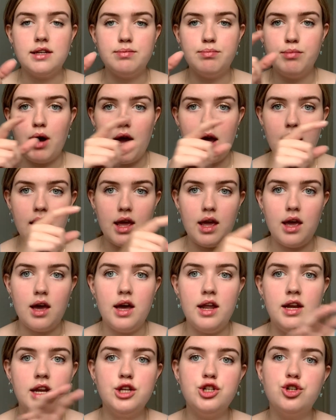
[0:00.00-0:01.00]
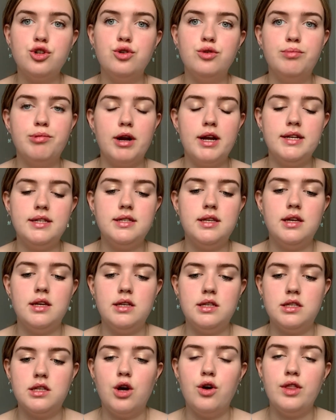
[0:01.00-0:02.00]
my initial
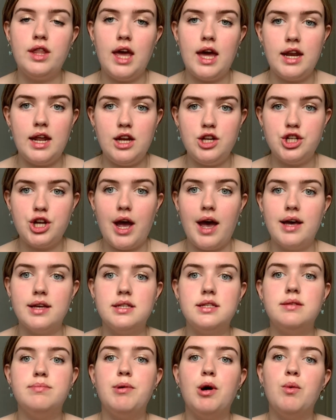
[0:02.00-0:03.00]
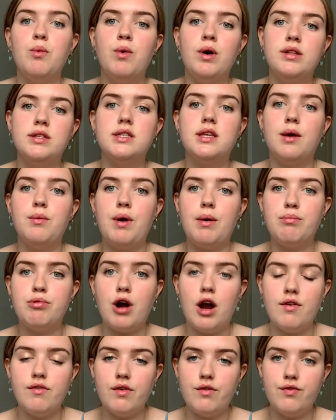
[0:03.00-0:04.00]
braces on the NHS, but once I went
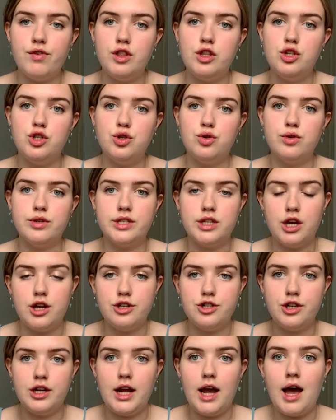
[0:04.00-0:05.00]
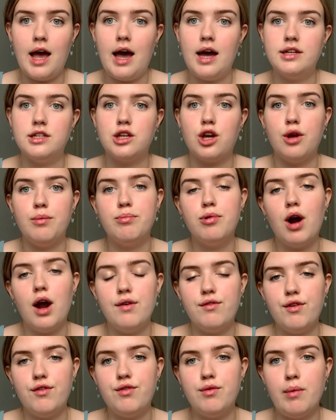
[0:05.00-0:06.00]
private for the jaw surgery, I had to go
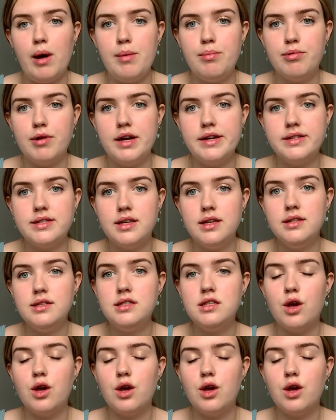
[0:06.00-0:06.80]
private for my braces.